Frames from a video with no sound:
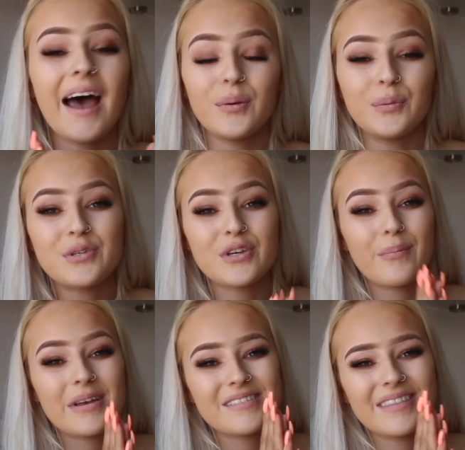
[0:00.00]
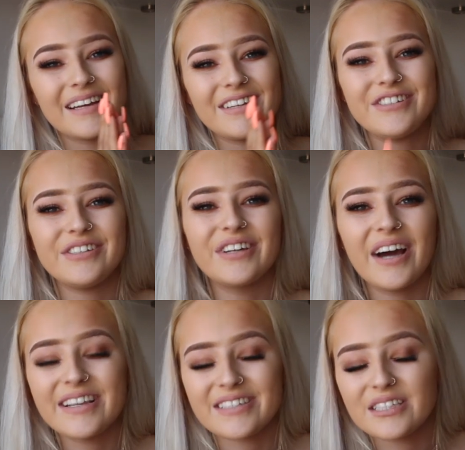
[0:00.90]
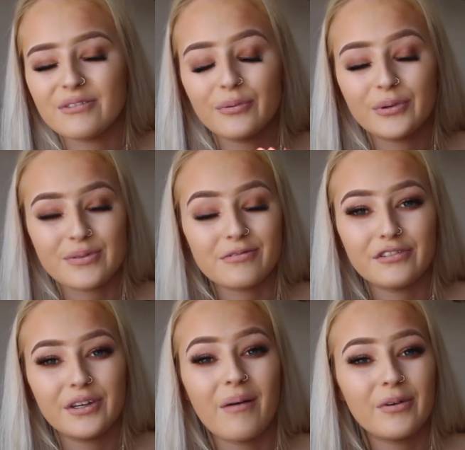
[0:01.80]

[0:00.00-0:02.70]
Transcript: And also a massive thank you to you guys, because if it wasn't for you,